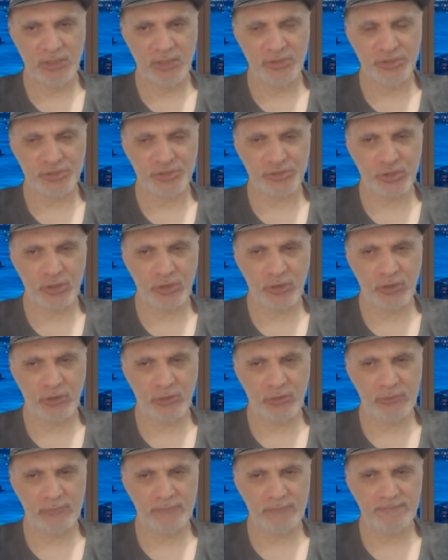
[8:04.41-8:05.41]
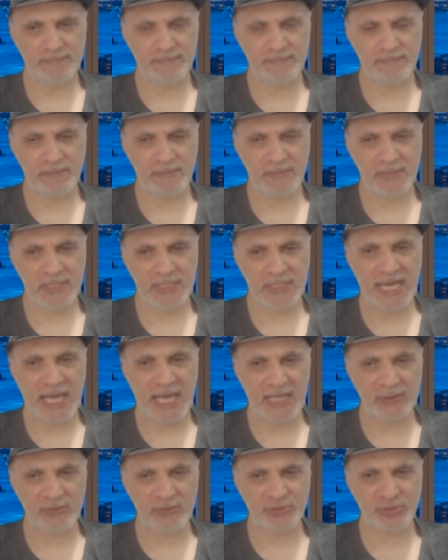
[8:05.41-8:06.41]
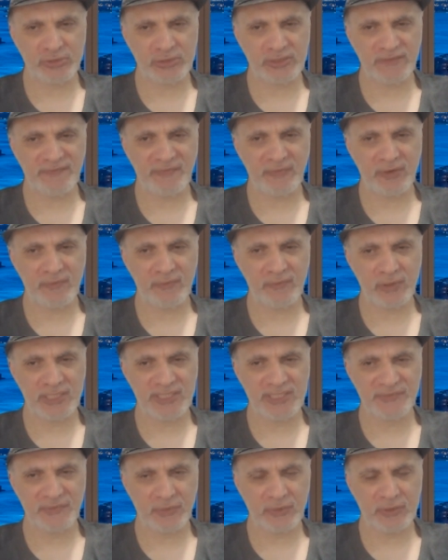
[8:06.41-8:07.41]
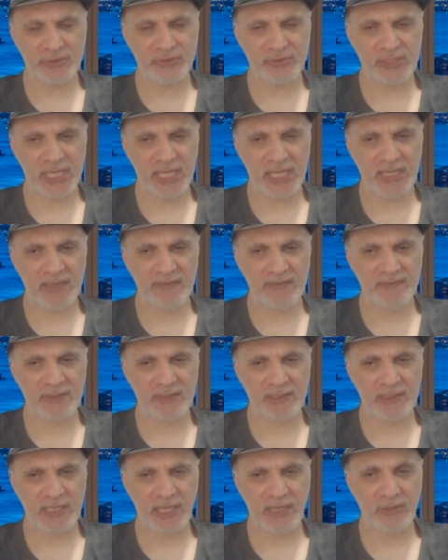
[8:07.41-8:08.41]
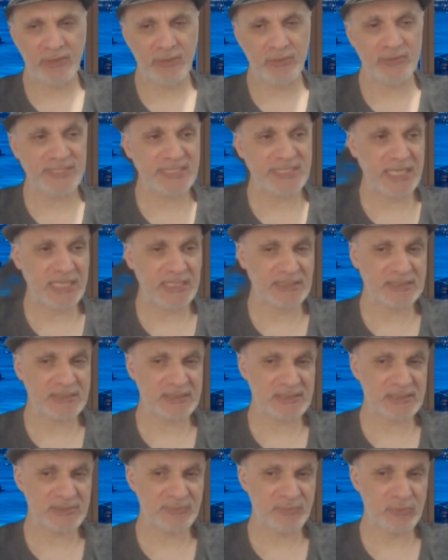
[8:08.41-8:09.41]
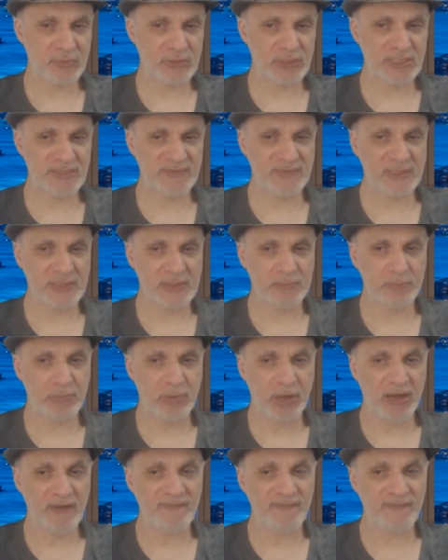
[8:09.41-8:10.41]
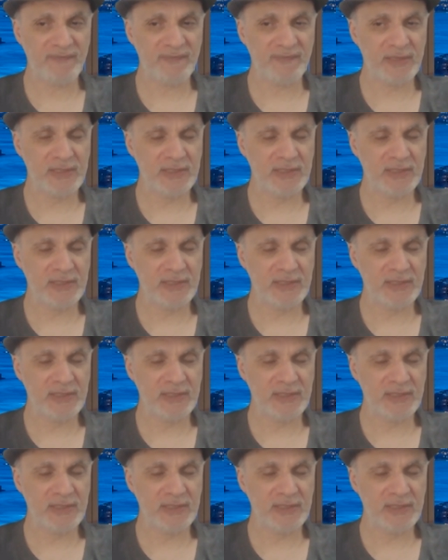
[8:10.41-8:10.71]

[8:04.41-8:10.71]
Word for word: So yeah, so the four words for today were enthusiast word were both